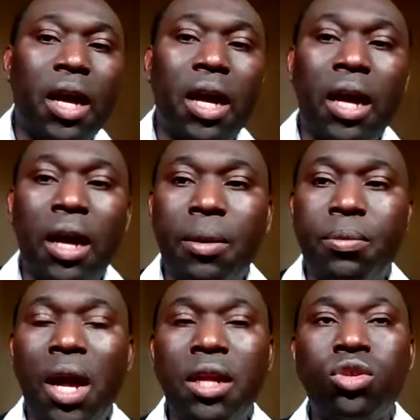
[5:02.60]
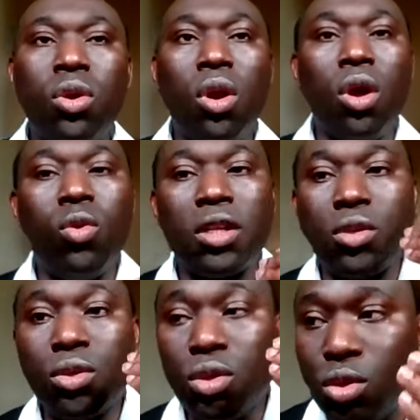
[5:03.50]
Brother Andrew, God
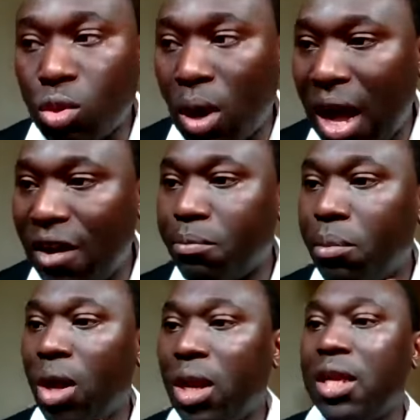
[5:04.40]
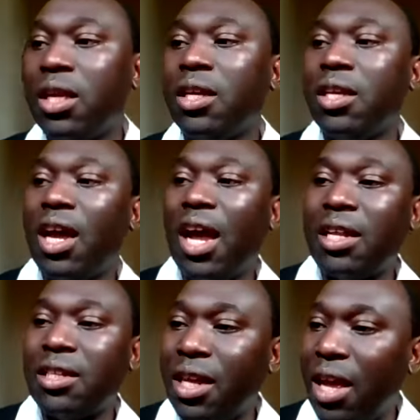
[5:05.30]
wants you to have money.
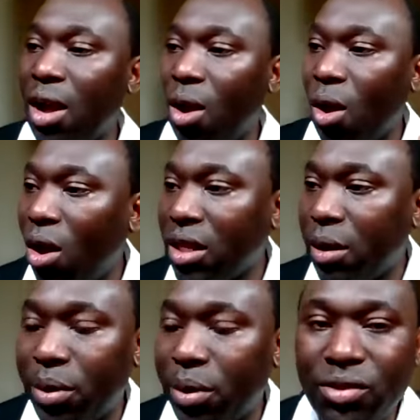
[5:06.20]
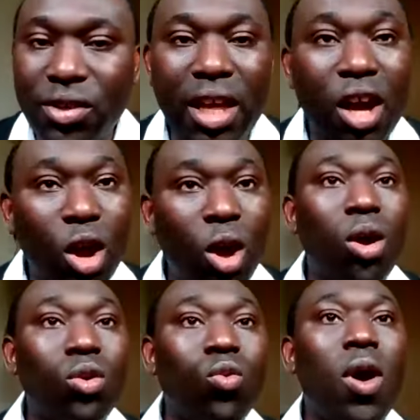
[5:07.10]
And all the brethren here,
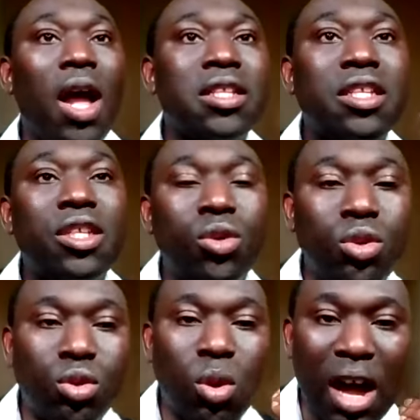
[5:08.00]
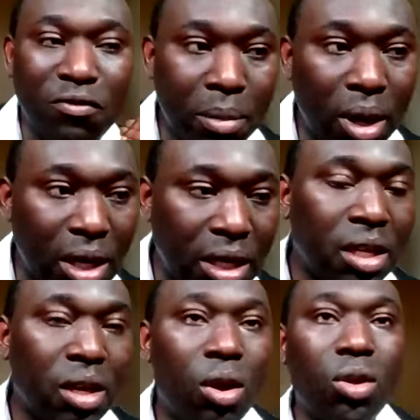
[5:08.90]
God wants you to have
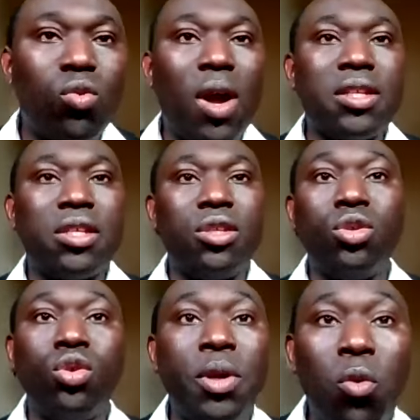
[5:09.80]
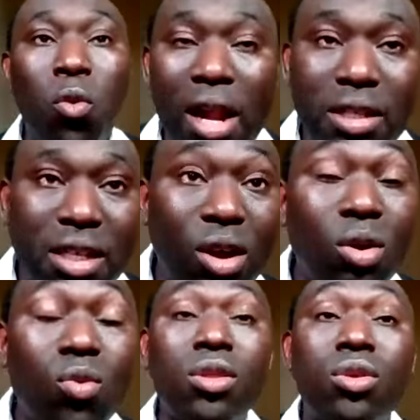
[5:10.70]
money. God wants you to be wealthy.
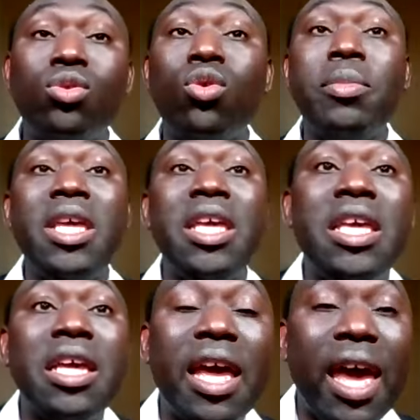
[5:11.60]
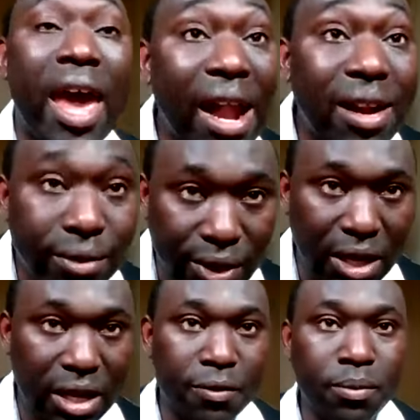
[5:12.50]
God wants you to be
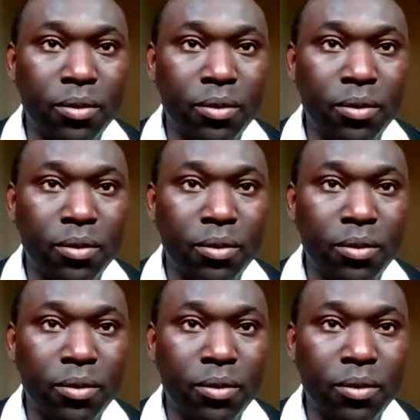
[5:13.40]
healthy.